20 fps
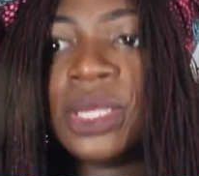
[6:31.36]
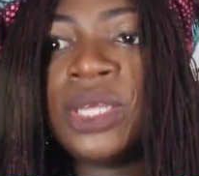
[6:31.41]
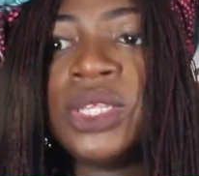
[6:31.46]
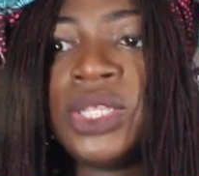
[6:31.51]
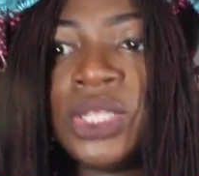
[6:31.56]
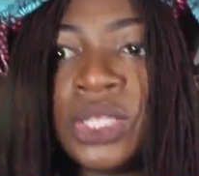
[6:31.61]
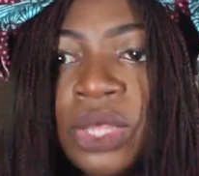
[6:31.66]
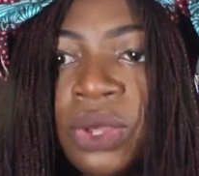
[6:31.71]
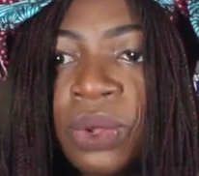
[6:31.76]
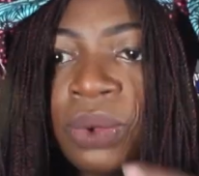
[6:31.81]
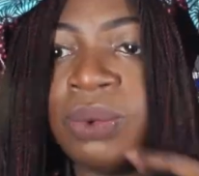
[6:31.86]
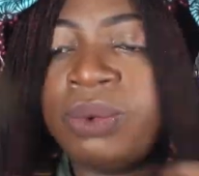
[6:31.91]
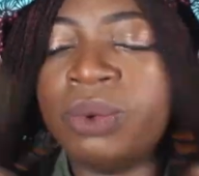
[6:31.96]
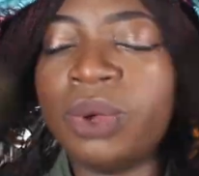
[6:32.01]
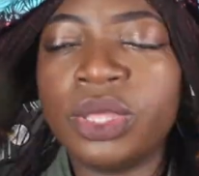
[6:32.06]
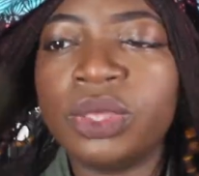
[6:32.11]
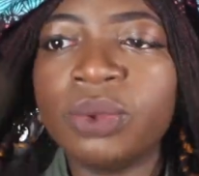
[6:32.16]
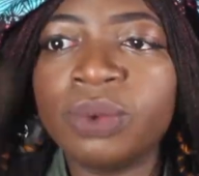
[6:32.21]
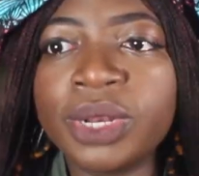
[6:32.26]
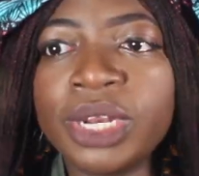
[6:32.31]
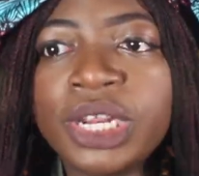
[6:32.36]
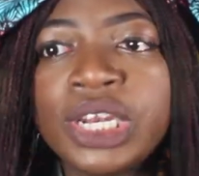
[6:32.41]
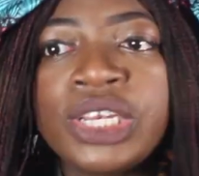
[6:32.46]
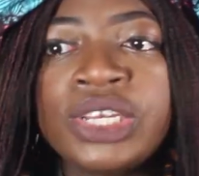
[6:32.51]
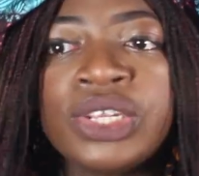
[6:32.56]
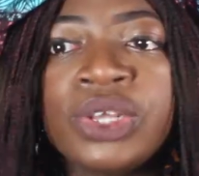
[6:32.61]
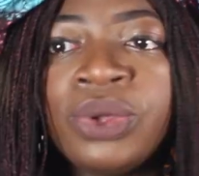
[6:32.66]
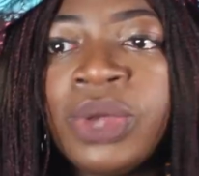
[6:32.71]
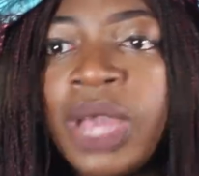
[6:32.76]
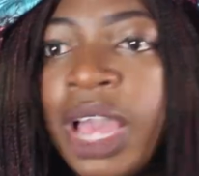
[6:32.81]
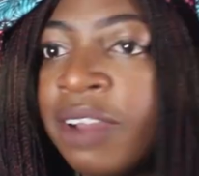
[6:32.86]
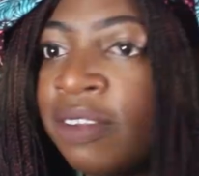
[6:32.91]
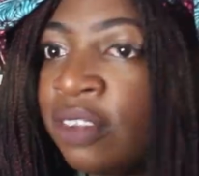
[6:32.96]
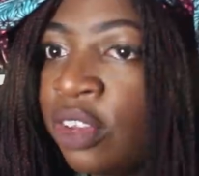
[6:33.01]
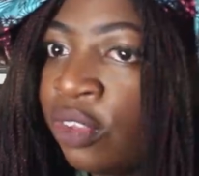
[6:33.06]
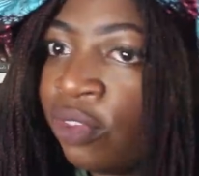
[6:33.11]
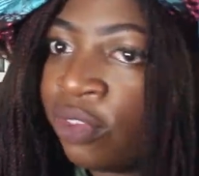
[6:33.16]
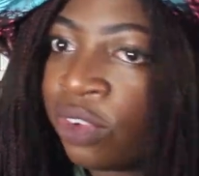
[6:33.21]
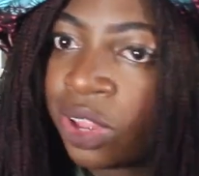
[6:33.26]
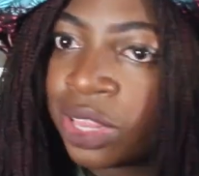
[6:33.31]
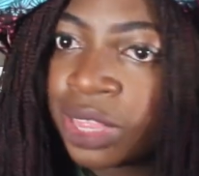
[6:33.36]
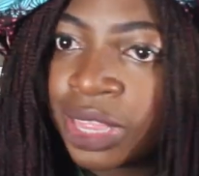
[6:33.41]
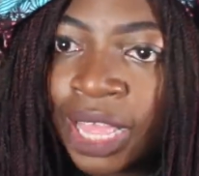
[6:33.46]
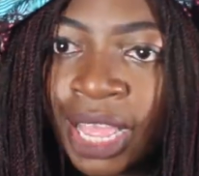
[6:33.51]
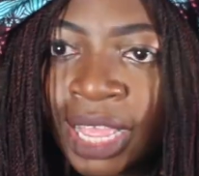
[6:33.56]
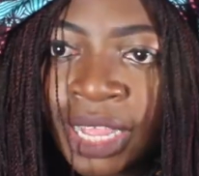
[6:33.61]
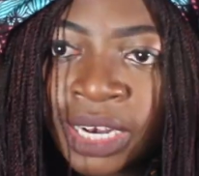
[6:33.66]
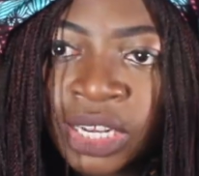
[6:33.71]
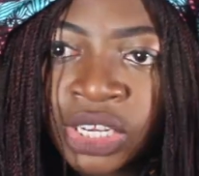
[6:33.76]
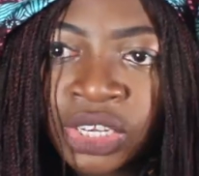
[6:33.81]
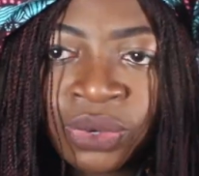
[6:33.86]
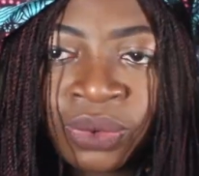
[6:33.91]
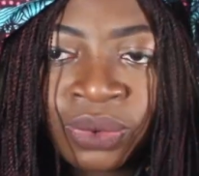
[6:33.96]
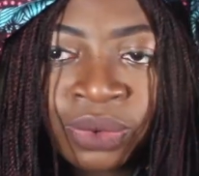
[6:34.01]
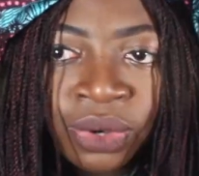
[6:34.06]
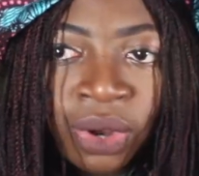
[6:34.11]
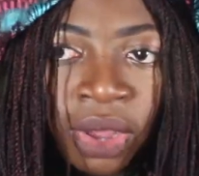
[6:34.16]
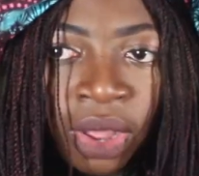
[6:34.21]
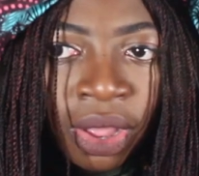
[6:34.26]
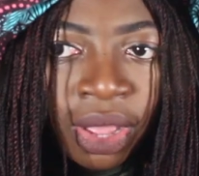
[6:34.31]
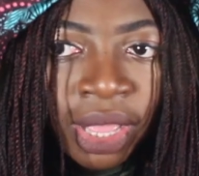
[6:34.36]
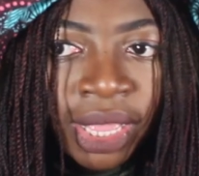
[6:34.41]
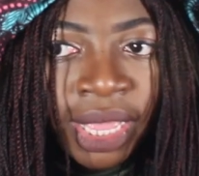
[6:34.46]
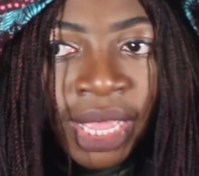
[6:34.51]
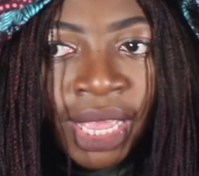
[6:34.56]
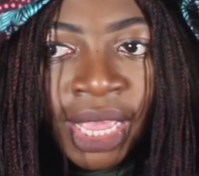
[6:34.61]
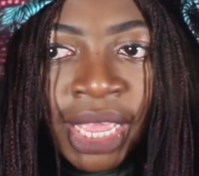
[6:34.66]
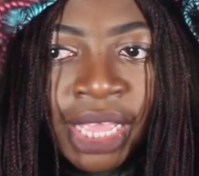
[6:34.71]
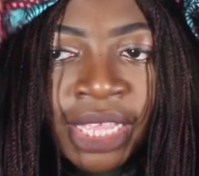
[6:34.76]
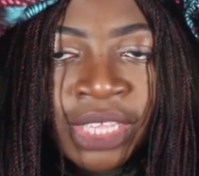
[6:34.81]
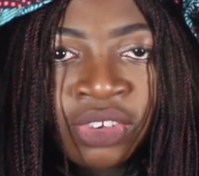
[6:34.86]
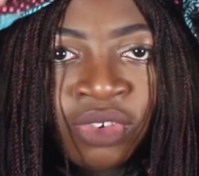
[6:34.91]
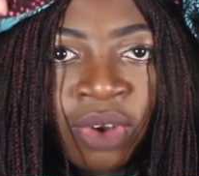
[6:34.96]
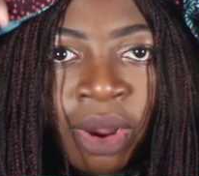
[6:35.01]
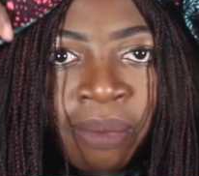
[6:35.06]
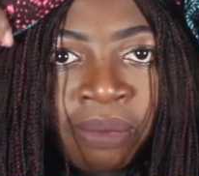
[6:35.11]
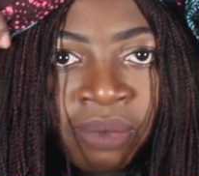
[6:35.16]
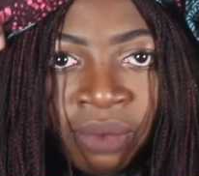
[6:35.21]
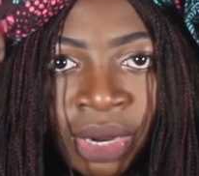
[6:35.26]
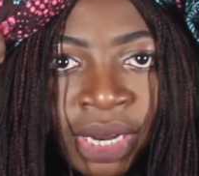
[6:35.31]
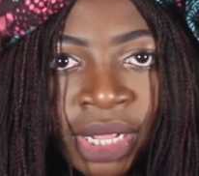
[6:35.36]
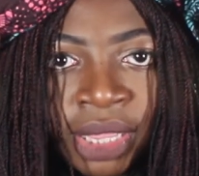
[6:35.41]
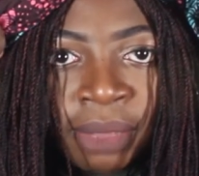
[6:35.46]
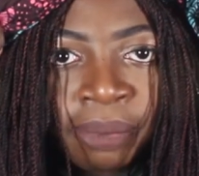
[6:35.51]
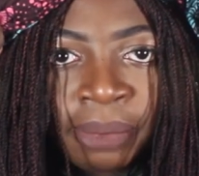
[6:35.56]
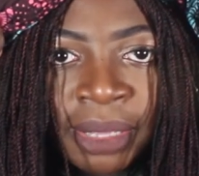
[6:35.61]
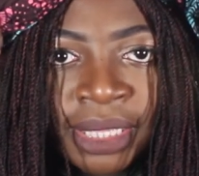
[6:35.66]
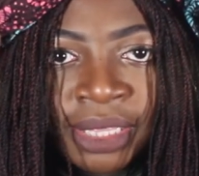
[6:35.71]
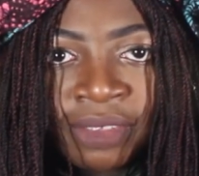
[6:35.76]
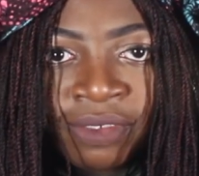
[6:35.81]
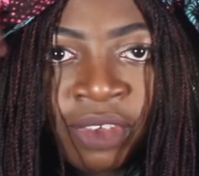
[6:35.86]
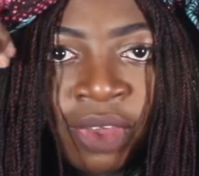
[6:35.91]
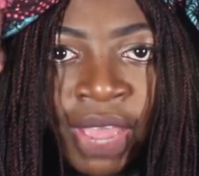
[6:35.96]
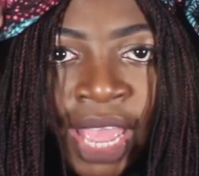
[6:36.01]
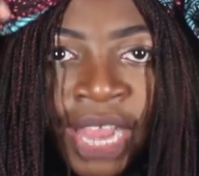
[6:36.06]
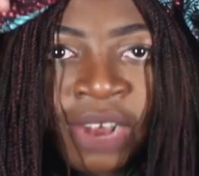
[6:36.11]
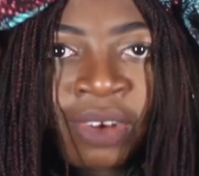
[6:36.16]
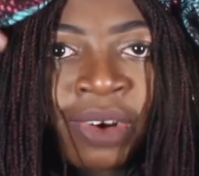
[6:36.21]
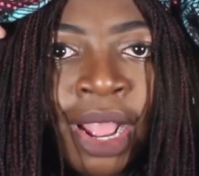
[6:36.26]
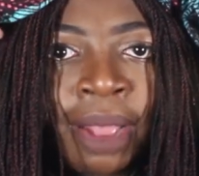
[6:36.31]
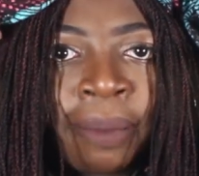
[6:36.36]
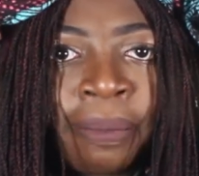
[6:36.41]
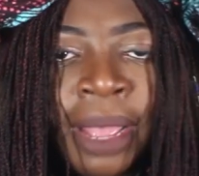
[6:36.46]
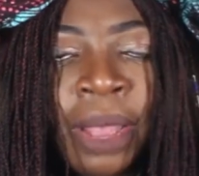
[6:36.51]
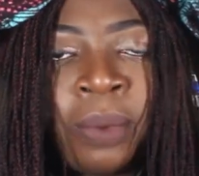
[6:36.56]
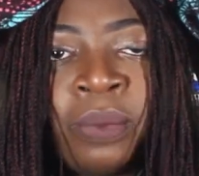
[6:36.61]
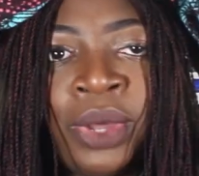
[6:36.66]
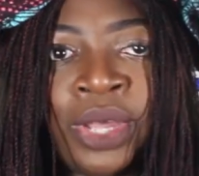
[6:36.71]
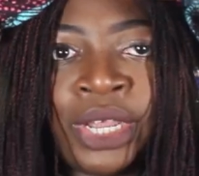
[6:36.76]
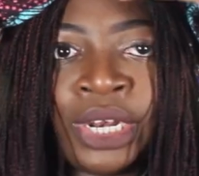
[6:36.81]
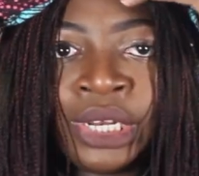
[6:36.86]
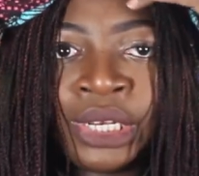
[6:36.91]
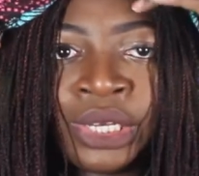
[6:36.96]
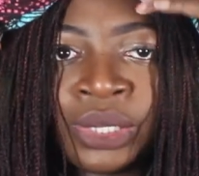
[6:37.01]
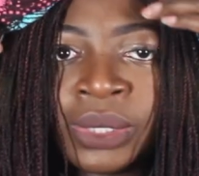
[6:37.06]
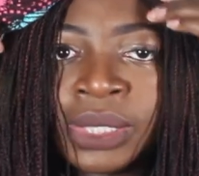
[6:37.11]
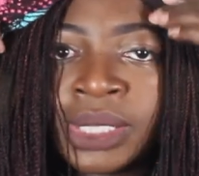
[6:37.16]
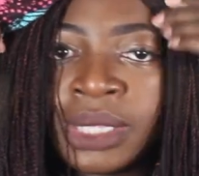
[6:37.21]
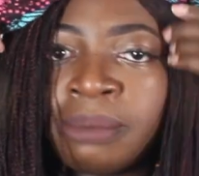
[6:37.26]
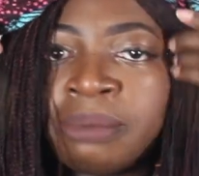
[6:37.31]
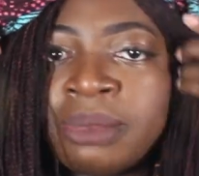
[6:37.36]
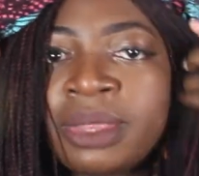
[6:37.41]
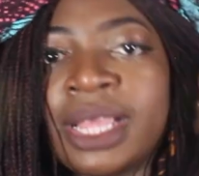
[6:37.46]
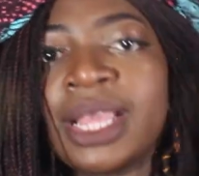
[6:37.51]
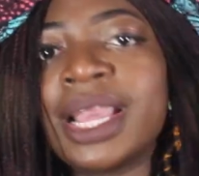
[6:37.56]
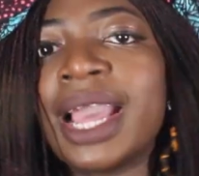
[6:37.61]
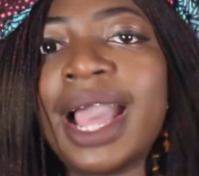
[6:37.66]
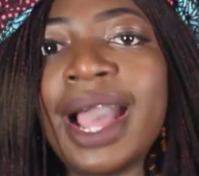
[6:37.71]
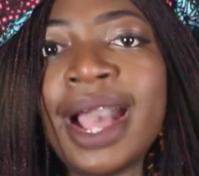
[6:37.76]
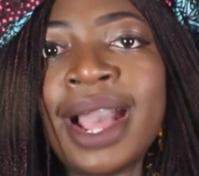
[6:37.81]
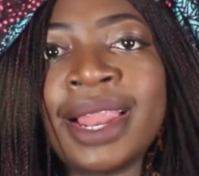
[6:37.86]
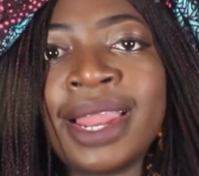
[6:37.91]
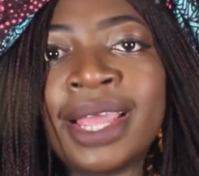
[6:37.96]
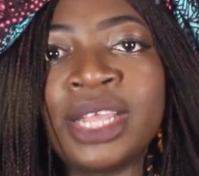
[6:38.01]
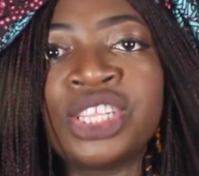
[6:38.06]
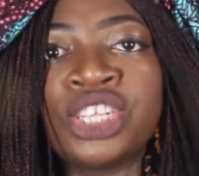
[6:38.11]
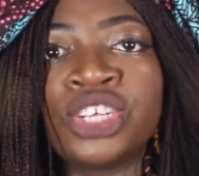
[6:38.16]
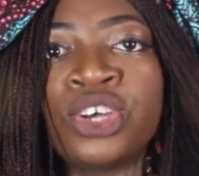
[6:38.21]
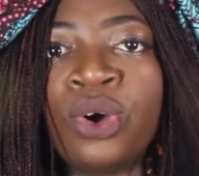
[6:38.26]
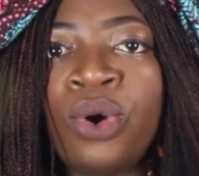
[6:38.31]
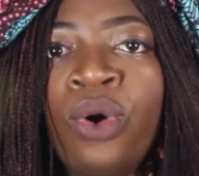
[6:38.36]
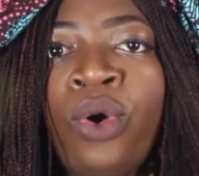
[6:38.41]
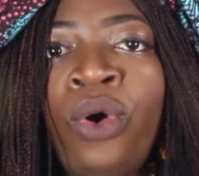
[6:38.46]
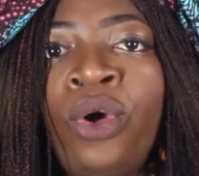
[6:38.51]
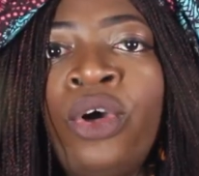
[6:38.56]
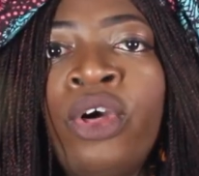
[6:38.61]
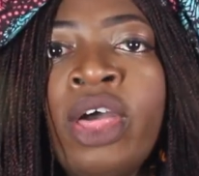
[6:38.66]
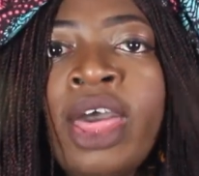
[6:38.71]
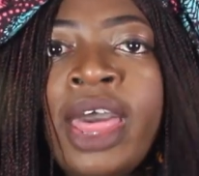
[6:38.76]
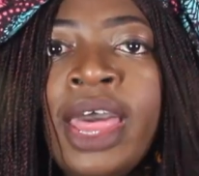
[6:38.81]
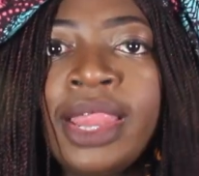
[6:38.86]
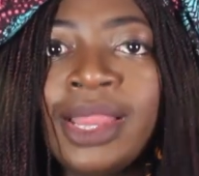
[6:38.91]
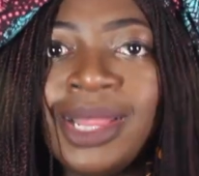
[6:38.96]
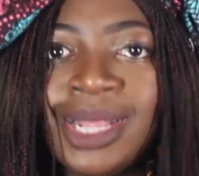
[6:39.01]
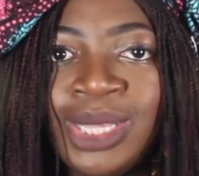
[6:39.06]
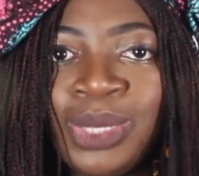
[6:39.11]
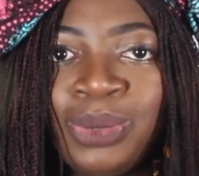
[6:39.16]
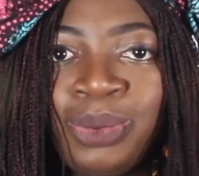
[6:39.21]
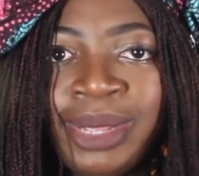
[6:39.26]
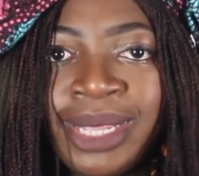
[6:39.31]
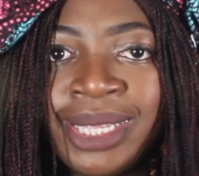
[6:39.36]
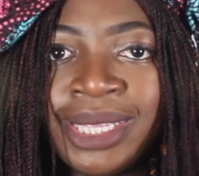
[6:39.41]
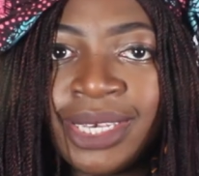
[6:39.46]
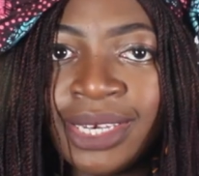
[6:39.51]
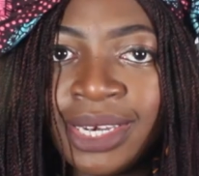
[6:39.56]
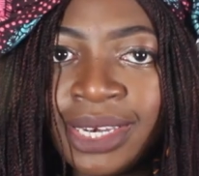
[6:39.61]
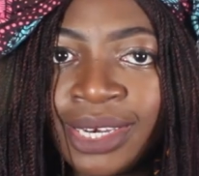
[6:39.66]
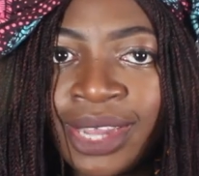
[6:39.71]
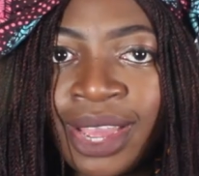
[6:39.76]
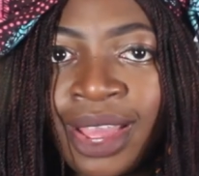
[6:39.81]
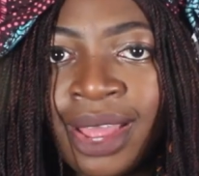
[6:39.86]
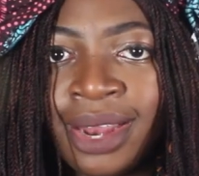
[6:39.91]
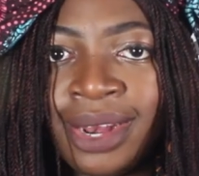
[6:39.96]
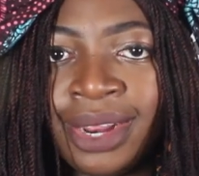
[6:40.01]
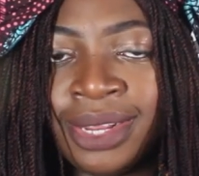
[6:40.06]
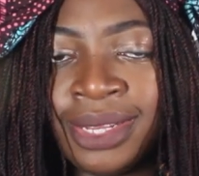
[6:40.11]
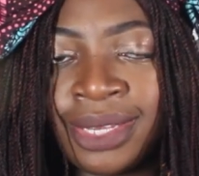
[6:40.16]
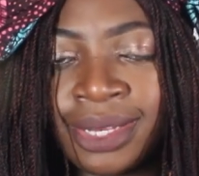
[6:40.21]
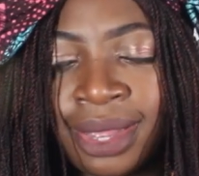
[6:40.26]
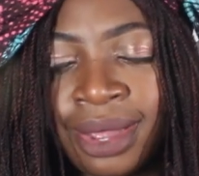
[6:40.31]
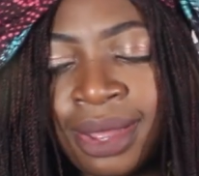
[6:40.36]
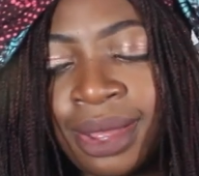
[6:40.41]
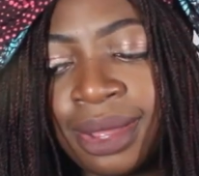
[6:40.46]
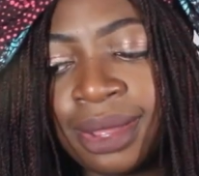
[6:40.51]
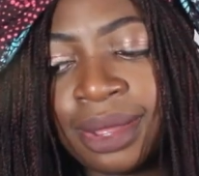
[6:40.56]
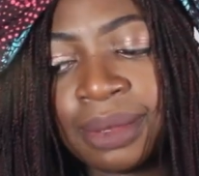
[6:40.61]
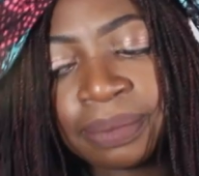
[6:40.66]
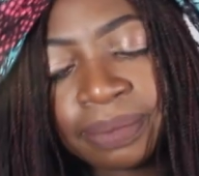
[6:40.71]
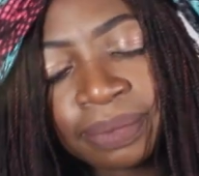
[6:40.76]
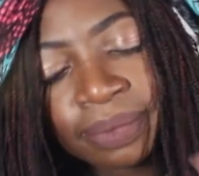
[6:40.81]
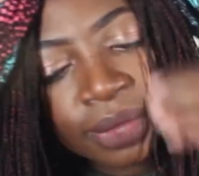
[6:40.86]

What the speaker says: So what you want to do after you've got that initial knot is grab one of the bits of your head wrap, and we're going to do something I like to call the twist, turn and tuck.